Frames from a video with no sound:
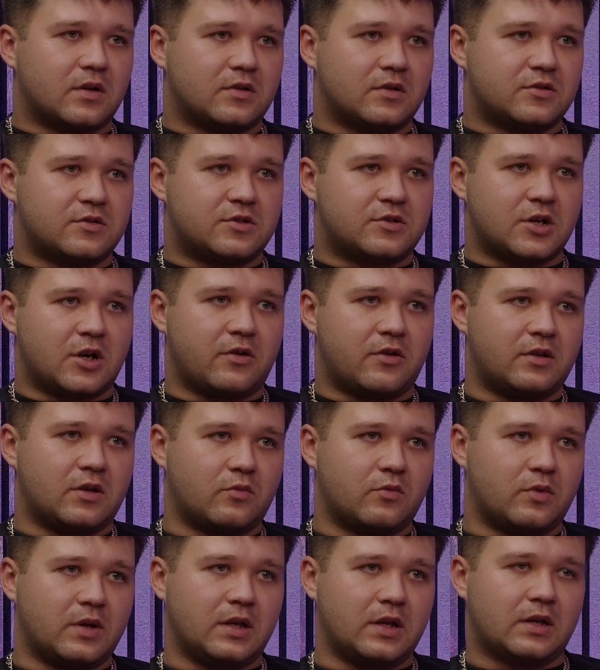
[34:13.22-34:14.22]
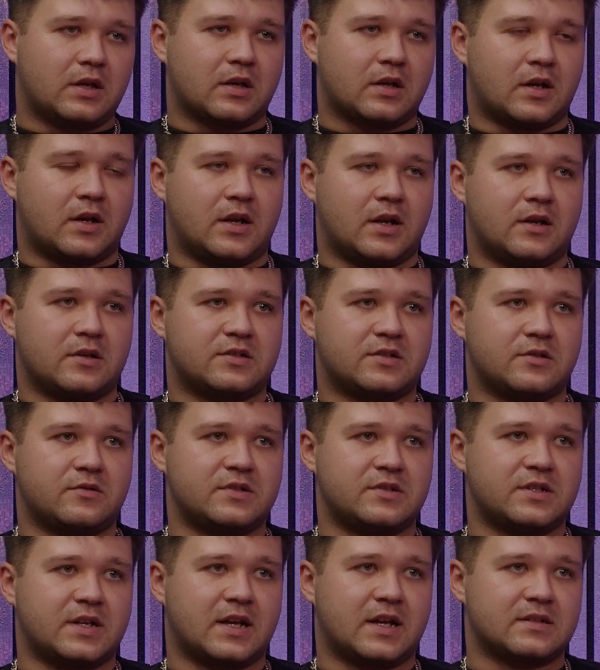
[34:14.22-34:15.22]
during the week, and then as soon
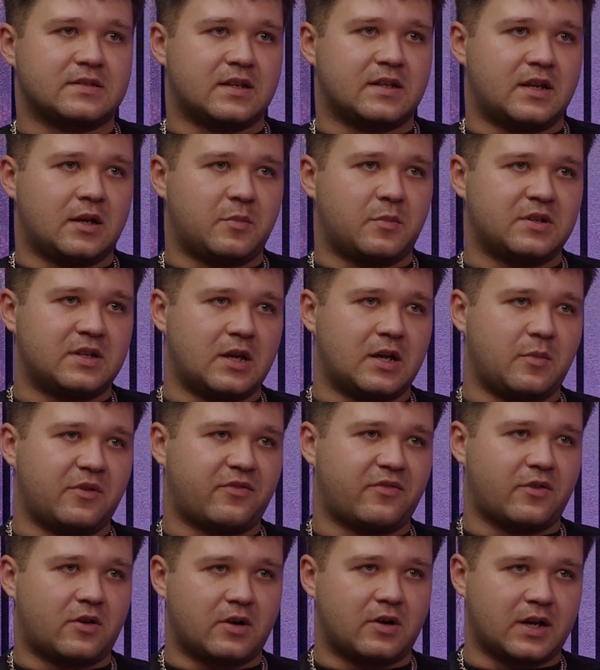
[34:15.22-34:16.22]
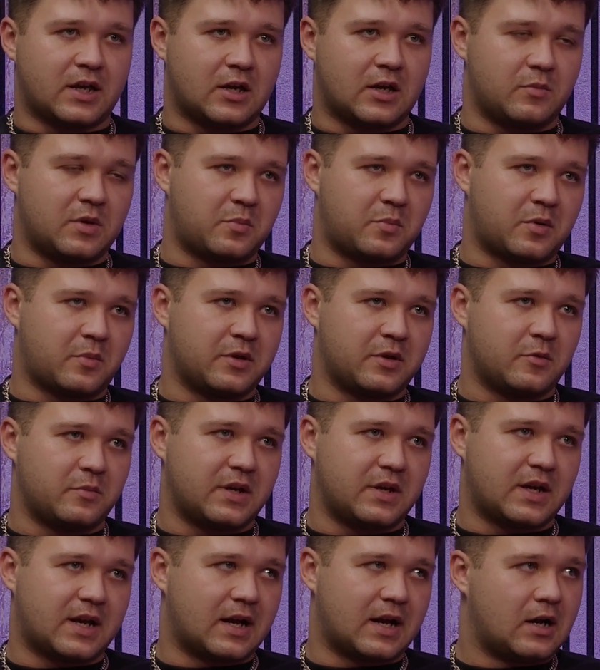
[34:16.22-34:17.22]
as it gets to the day before a game, you probably up
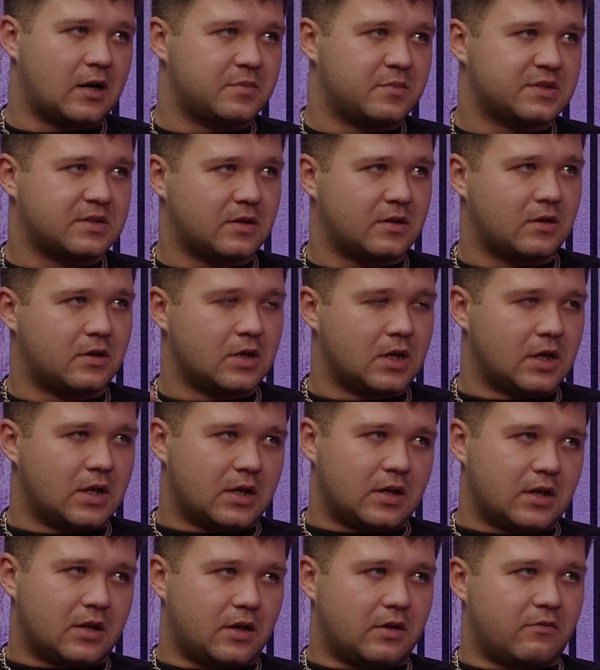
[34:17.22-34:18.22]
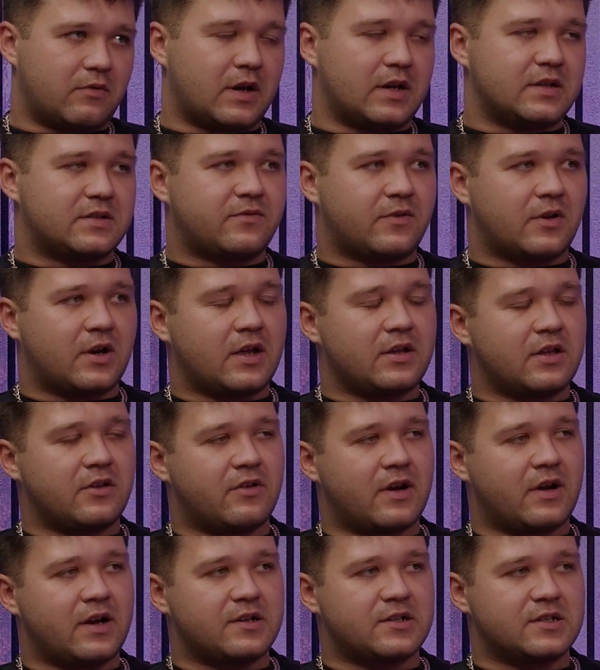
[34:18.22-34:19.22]
your carbs, so you're ready for it.
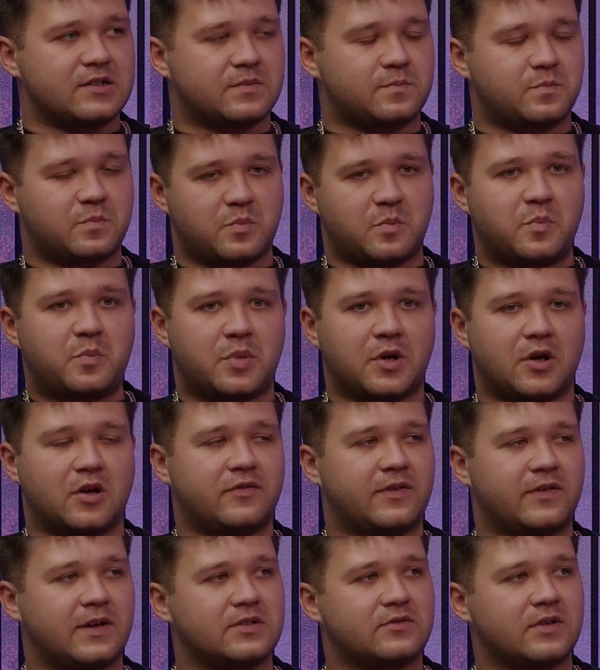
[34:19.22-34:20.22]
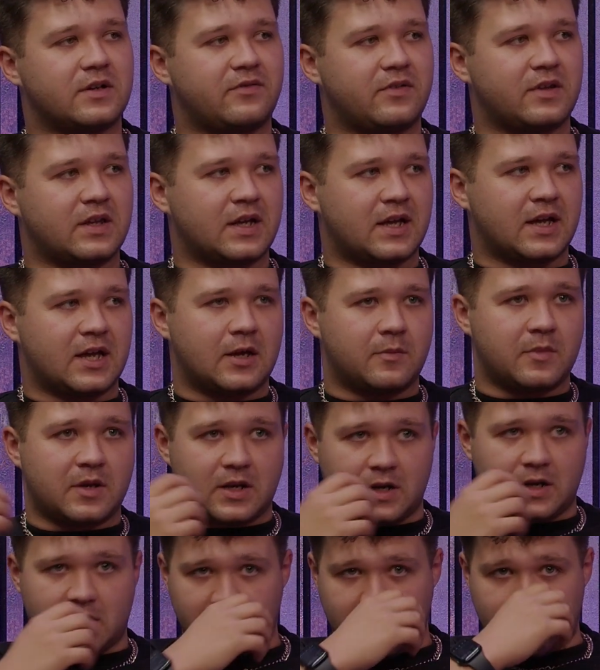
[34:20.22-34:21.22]
Your energy's perfect, ready for the game. And
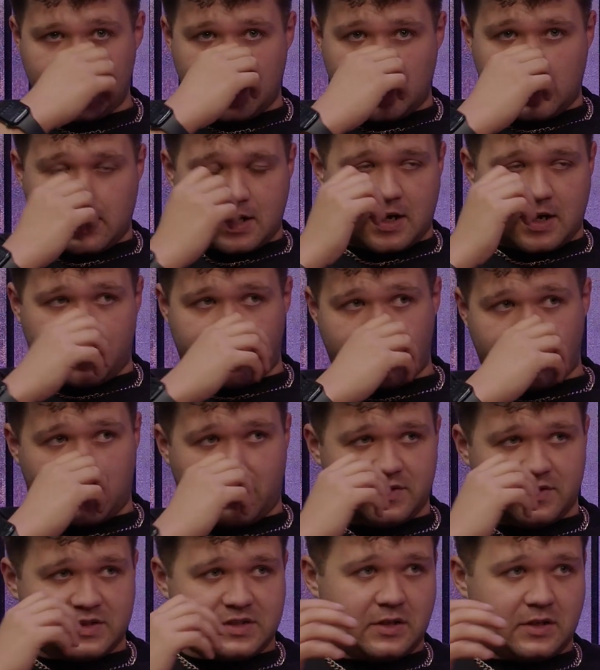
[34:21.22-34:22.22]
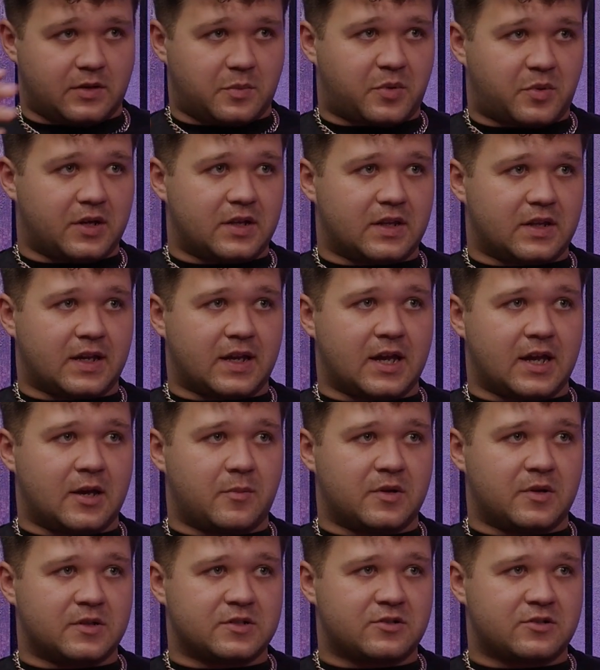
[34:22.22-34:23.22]
then obviously you play the
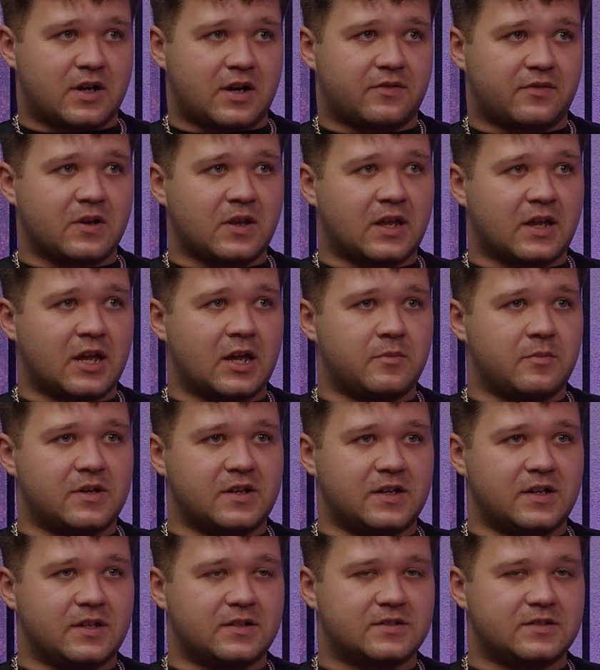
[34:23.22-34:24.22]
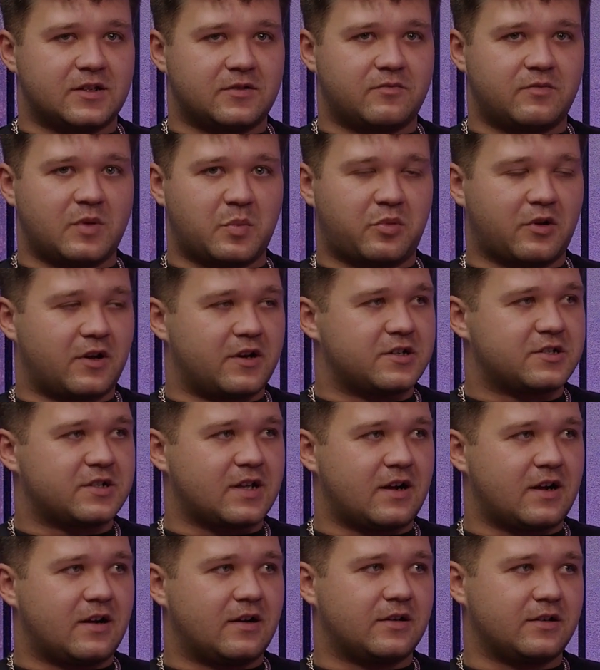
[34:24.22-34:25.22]
game, and straight after the game you need to replenish
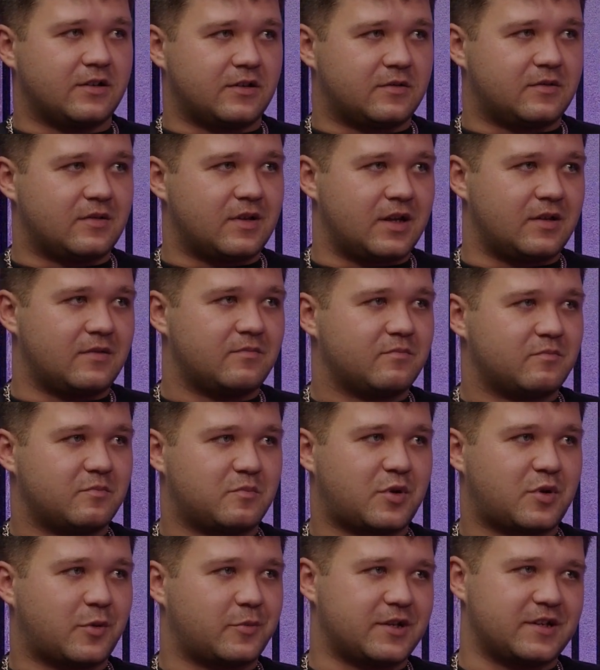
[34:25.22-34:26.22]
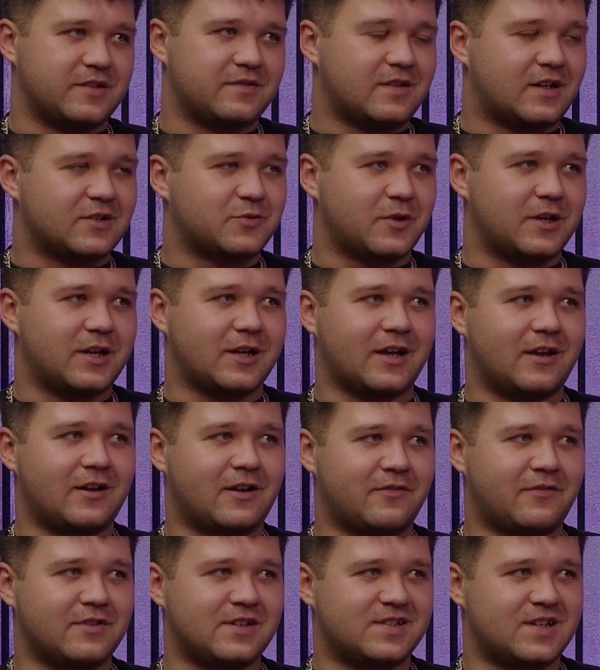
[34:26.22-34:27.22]
that, and you probably, that's where you get
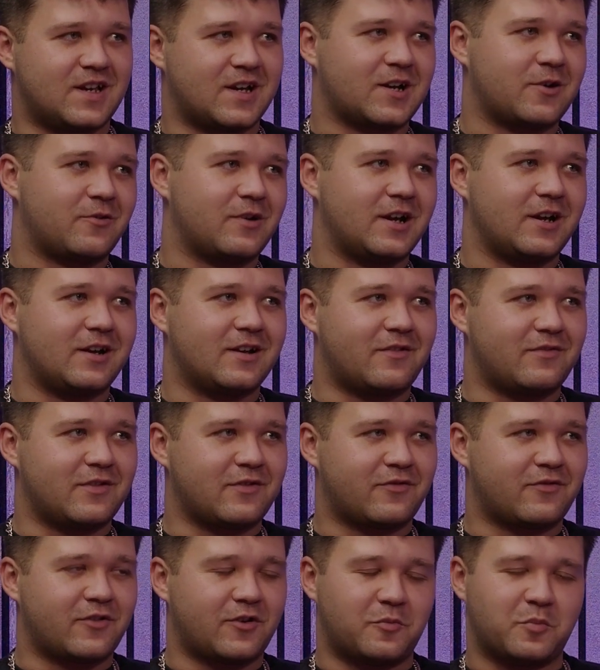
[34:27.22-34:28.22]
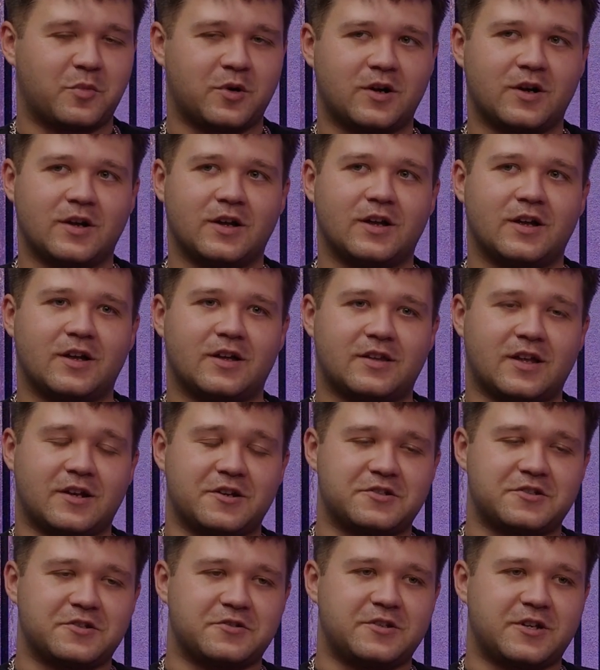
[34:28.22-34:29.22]
every takeaway and every fun. But then
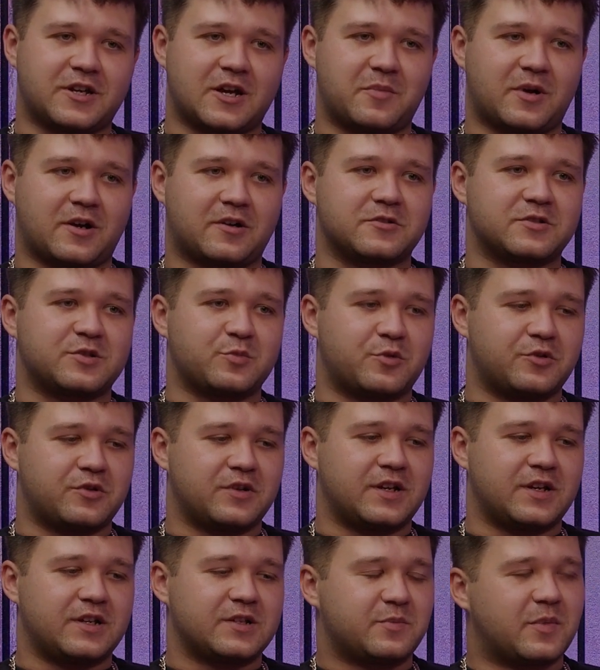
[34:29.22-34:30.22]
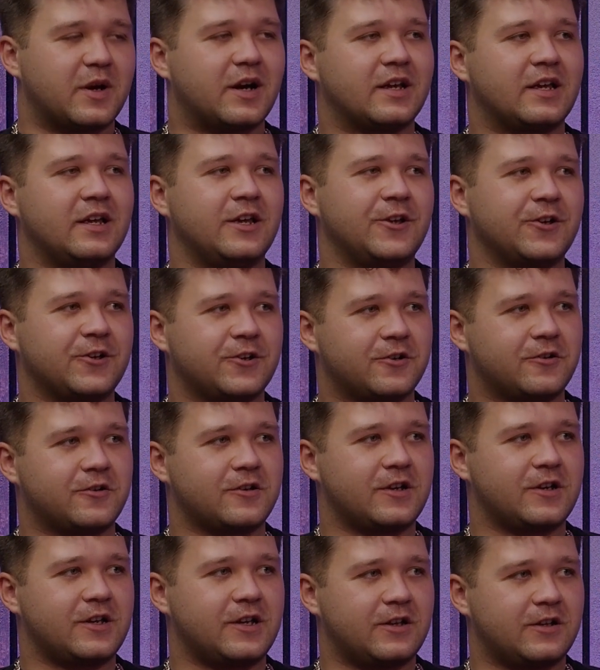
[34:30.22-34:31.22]
as soon as you get back onto Monday, it's back eating good
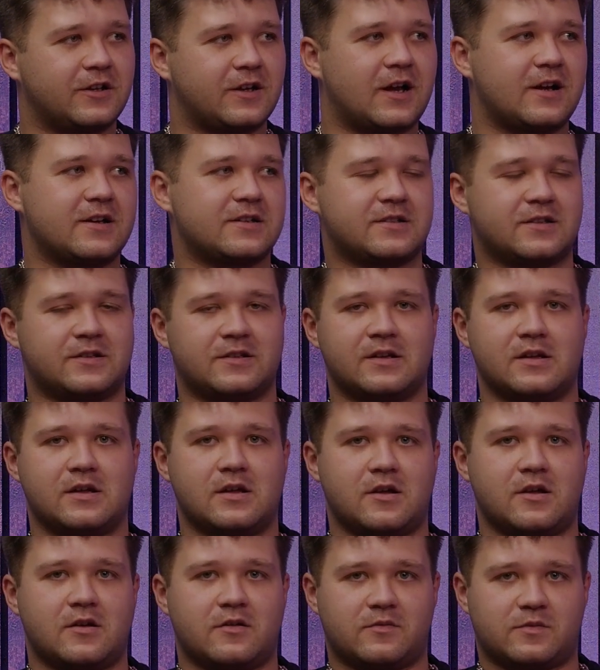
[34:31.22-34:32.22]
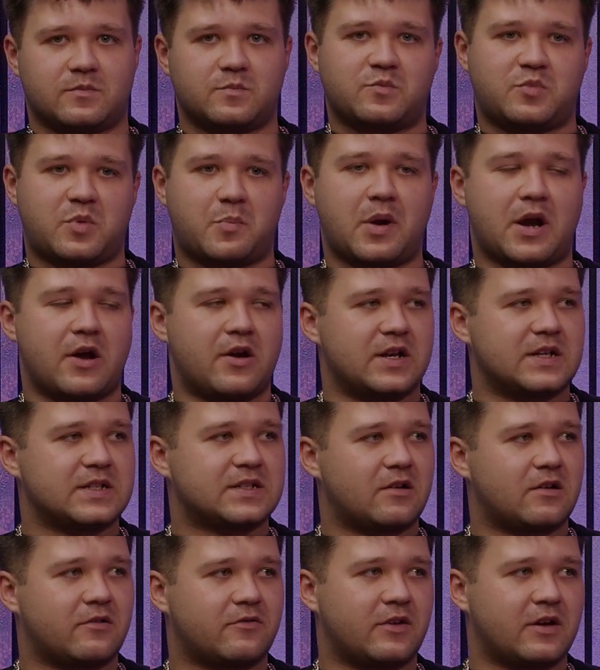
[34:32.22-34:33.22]
and eating nice and preparing
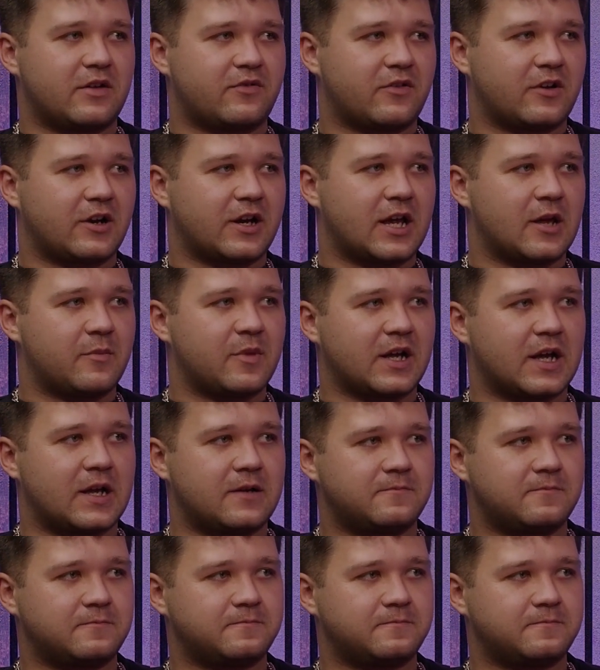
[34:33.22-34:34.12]
yourself ready for the game again.